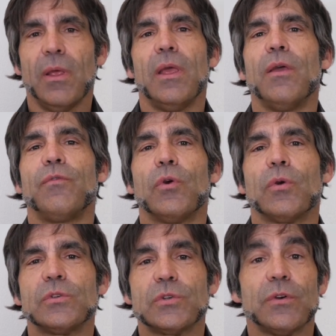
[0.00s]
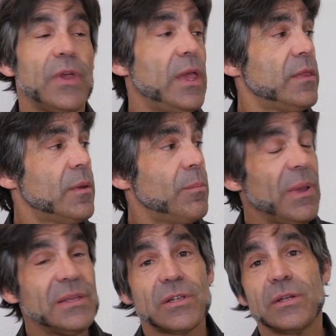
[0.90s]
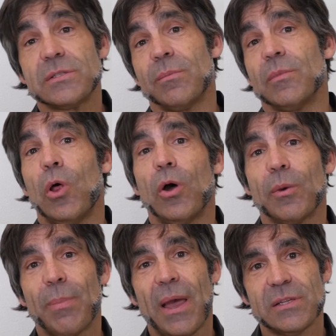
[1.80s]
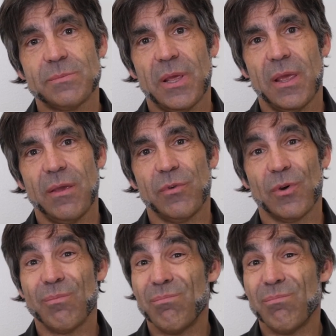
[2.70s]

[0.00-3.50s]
if you're surveying them based on some long past behavior.